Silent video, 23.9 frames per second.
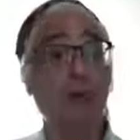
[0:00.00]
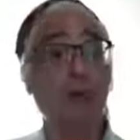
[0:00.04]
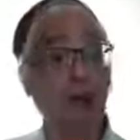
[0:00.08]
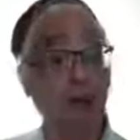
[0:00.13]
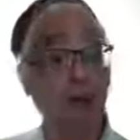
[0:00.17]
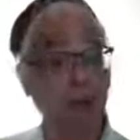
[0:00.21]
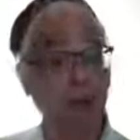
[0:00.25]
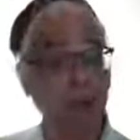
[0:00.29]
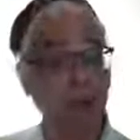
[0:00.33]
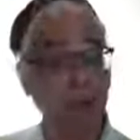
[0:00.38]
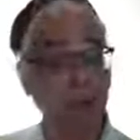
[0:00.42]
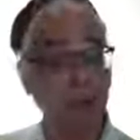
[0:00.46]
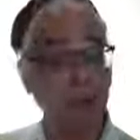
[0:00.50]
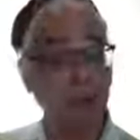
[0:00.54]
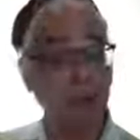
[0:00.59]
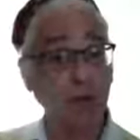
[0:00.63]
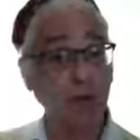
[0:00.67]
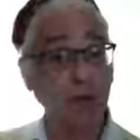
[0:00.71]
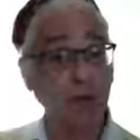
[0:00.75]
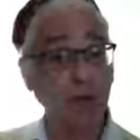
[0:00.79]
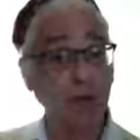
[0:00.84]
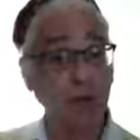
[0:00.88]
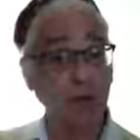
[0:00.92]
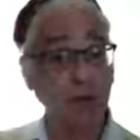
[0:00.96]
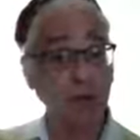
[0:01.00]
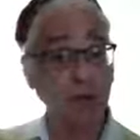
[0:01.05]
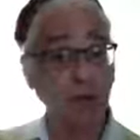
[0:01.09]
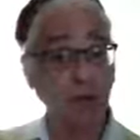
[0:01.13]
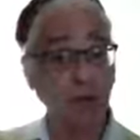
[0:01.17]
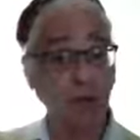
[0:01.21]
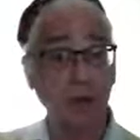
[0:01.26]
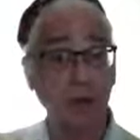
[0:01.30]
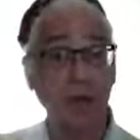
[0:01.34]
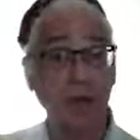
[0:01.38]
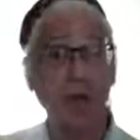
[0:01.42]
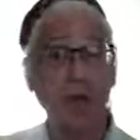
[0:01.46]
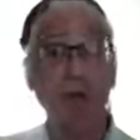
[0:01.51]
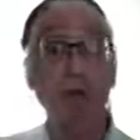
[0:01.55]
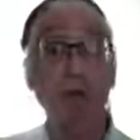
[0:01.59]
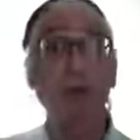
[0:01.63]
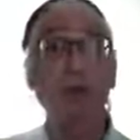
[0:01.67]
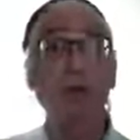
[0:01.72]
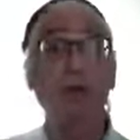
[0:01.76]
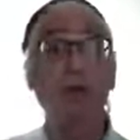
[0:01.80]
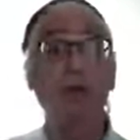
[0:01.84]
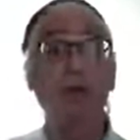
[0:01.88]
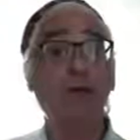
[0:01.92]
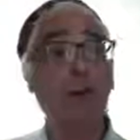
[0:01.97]
habits of daily living,
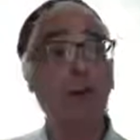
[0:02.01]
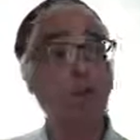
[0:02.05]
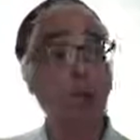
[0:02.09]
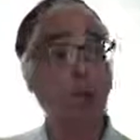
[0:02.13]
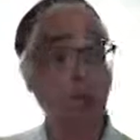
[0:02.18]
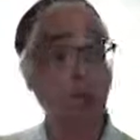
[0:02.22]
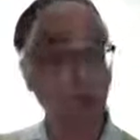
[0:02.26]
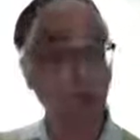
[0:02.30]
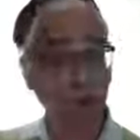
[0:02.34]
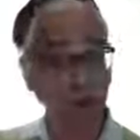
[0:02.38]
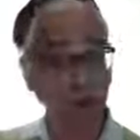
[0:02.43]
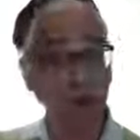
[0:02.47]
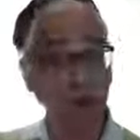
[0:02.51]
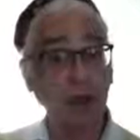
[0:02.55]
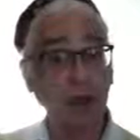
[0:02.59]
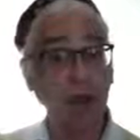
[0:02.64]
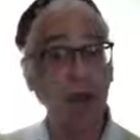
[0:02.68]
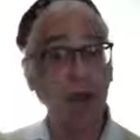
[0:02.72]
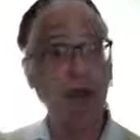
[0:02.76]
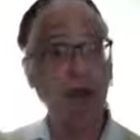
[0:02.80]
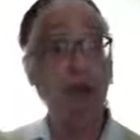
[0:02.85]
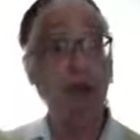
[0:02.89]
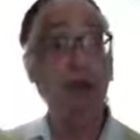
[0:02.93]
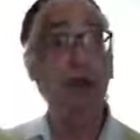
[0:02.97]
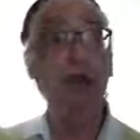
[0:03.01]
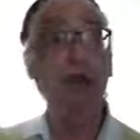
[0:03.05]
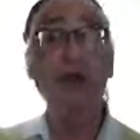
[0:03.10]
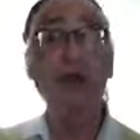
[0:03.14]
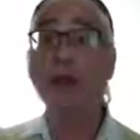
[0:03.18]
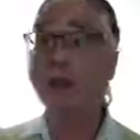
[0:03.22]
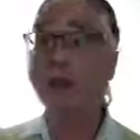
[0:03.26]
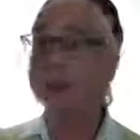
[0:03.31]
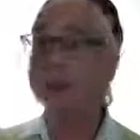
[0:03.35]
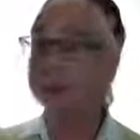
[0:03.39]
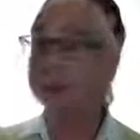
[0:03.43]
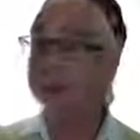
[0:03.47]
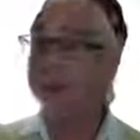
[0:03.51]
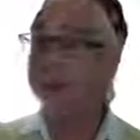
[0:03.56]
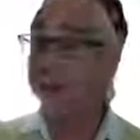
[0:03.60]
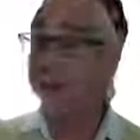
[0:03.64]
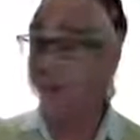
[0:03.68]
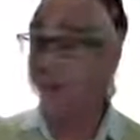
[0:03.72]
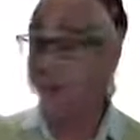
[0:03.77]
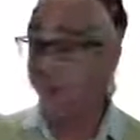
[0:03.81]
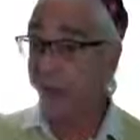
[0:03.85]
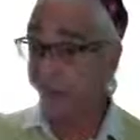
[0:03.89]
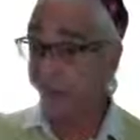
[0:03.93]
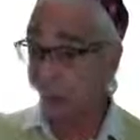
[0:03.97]
based on what you eat, drink, think,
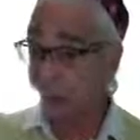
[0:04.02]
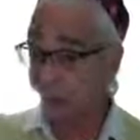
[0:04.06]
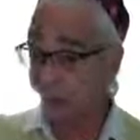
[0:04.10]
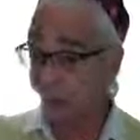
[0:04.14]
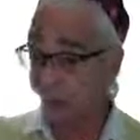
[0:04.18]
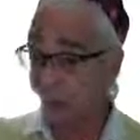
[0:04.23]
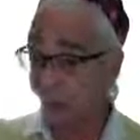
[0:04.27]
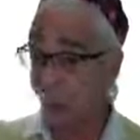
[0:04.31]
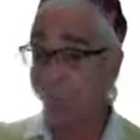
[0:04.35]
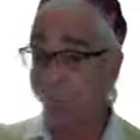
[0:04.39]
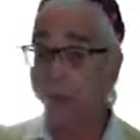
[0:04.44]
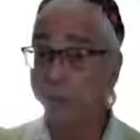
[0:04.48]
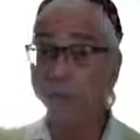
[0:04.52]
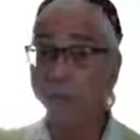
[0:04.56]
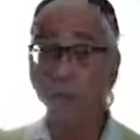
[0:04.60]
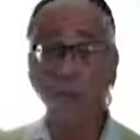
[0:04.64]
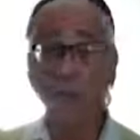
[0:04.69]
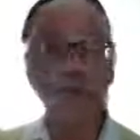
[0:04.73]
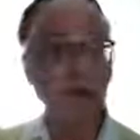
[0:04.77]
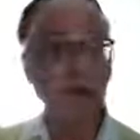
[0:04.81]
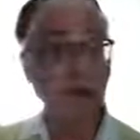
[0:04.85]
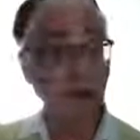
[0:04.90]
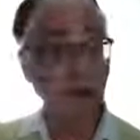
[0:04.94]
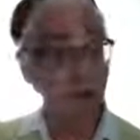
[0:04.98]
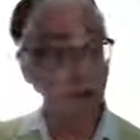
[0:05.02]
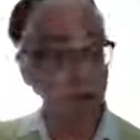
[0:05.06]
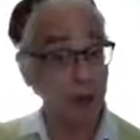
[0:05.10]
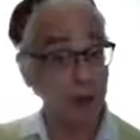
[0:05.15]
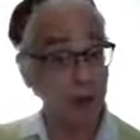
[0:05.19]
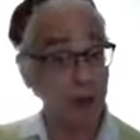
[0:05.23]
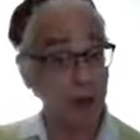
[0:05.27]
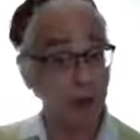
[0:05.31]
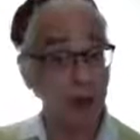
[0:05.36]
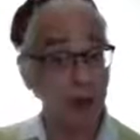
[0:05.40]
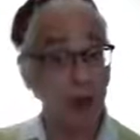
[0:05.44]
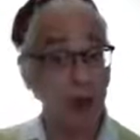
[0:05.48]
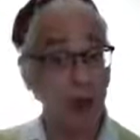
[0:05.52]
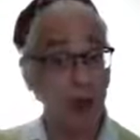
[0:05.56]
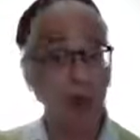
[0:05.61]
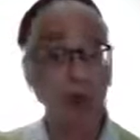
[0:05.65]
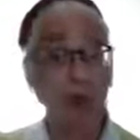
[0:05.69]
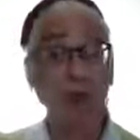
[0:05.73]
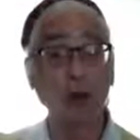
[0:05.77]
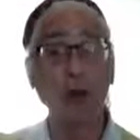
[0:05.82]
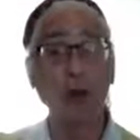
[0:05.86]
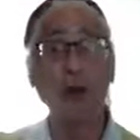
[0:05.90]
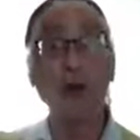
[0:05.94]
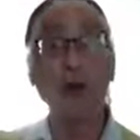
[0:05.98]
and do. It's a combination of all.